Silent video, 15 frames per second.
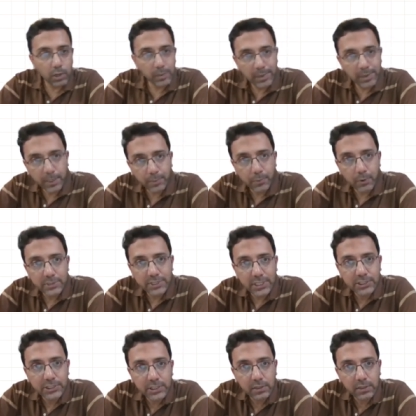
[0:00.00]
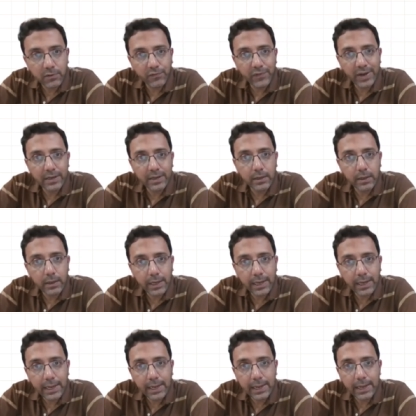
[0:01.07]
will be the projection of vector
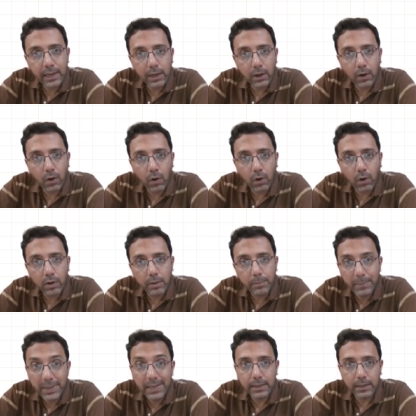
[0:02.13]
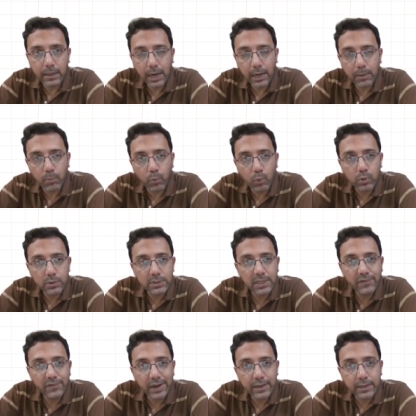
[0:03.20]
A on B, and both
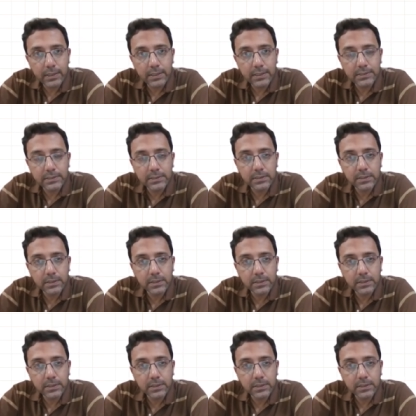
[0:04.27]
the vectors